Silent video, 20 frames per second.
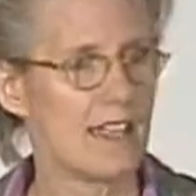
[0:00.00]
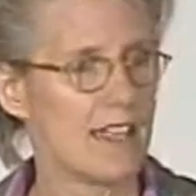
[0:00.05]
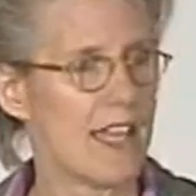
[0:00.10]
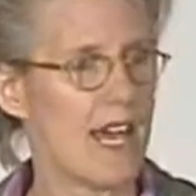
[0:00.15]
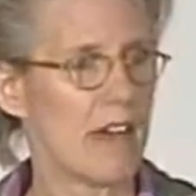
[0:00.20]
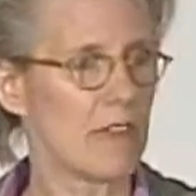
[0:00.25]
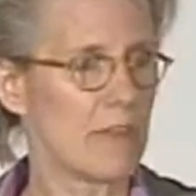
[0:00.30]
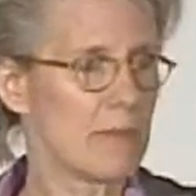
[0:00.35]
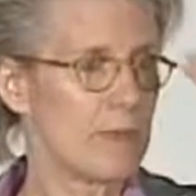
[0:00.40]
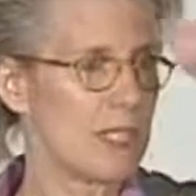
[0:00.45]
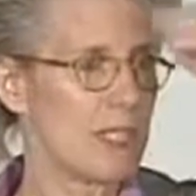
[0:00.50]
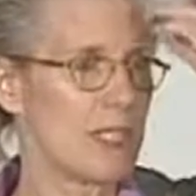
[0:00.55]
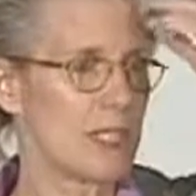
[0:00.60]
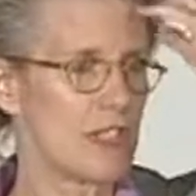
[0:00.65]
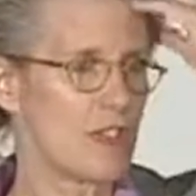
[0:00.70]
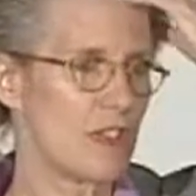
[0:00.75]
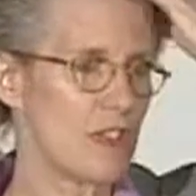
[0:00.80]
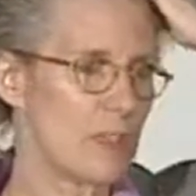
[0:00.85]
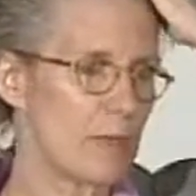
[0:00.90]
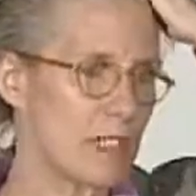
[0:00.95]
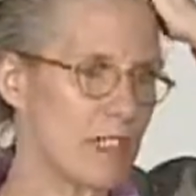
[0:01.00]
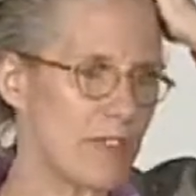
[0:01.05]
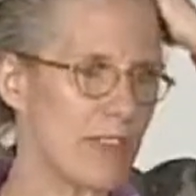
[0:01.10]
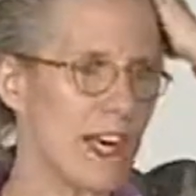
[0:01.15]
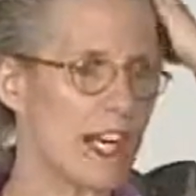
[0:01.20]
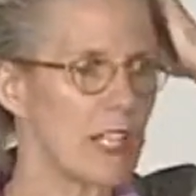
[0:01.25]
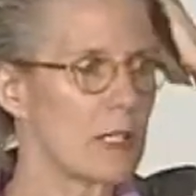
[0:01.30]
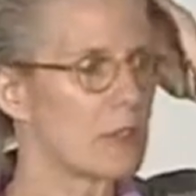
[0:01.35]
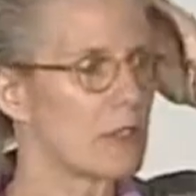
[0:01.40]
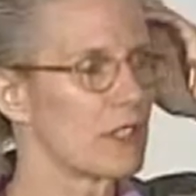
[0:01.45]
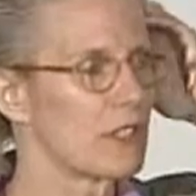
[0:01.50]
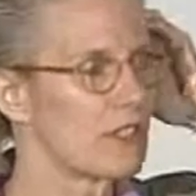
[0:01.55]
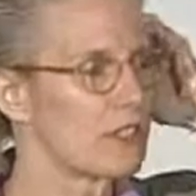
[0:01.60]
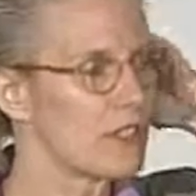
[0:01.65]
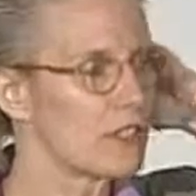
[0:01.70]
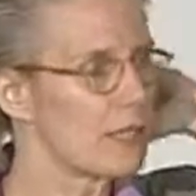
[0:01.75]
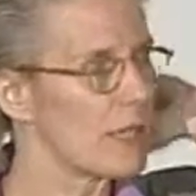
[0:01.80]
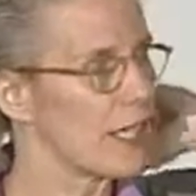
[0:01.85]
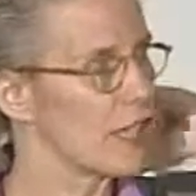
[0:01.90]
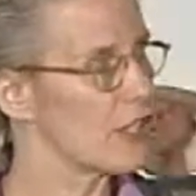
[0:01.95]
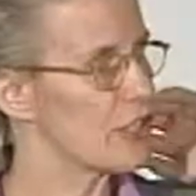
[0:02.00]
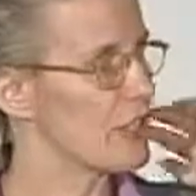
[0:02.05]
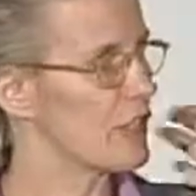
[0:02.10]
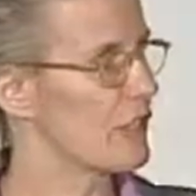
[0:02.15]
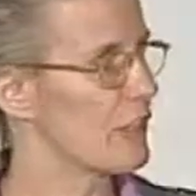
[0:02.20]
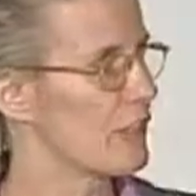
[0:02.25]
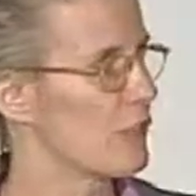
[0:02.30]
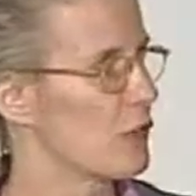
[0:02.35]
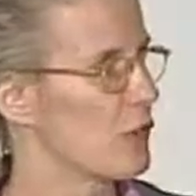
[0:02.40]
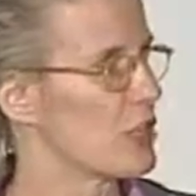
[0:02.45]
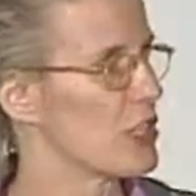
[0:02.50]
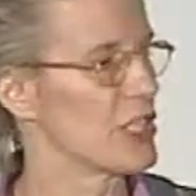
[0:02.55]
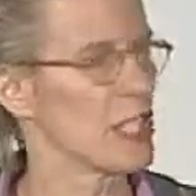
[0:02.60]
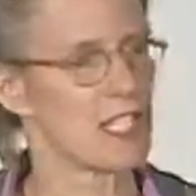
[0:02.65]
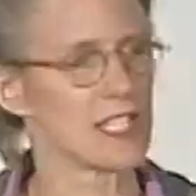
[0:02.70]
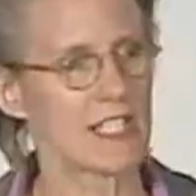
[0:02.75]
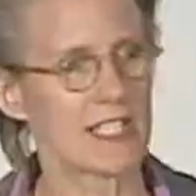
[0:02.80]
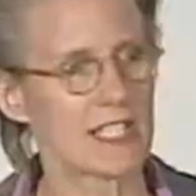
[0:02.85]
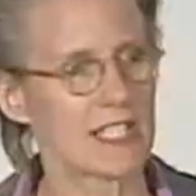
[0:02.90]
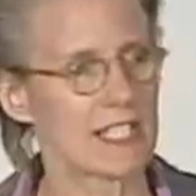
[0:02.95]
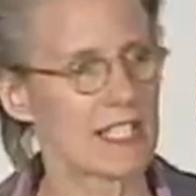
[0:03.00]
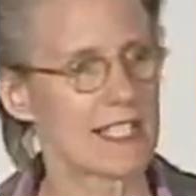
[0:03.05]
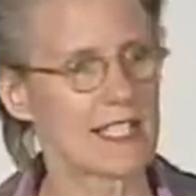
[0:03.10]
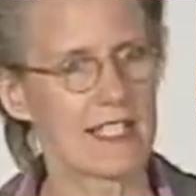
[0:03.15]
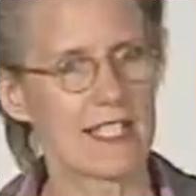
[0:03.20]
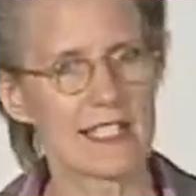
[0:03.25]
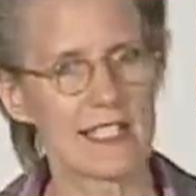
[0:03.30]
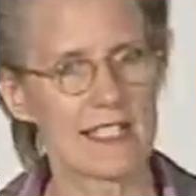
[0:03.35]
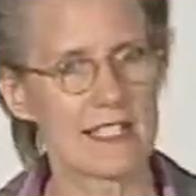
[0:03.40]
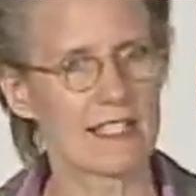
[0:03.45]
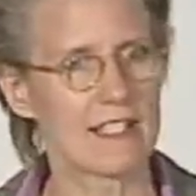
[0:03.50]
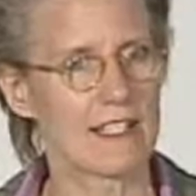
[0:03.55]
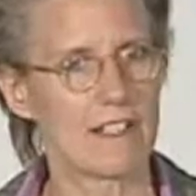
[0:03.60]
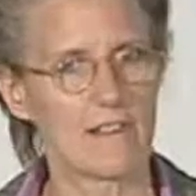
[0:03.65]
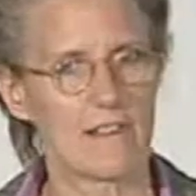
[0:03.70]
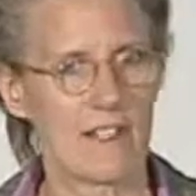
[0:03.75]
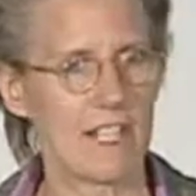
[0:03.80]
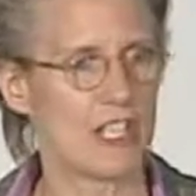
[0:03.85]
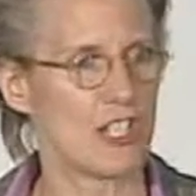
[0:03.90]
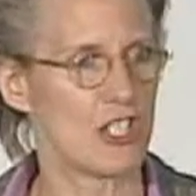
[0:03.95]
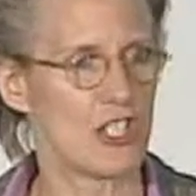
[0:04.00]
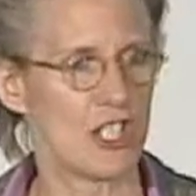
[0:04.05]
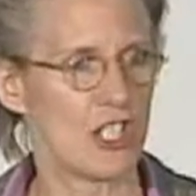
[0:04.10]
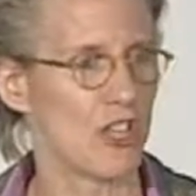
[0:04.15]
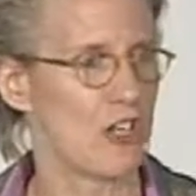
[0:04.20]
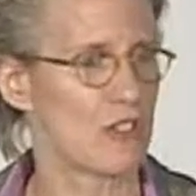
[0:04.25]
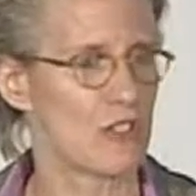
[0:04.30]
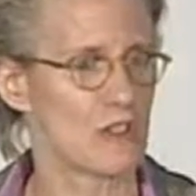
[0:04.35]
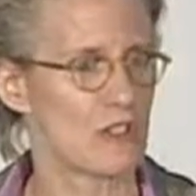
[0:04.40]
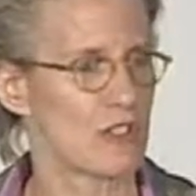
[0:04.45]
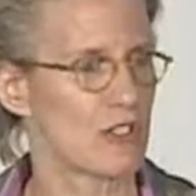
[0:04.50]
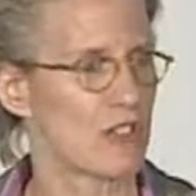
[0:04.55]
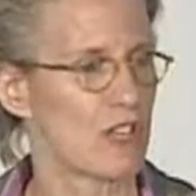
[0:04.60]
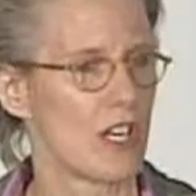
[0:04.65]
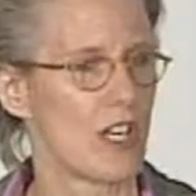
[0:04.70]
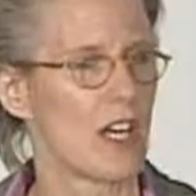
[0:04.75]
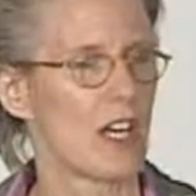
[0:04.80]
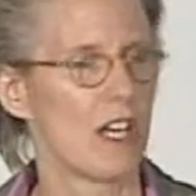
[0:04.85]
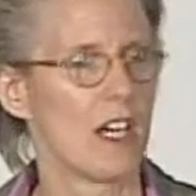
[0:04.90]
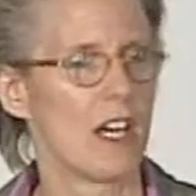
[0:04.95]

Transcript: that would be extremely valuable information for dozens and dozens of N G Os.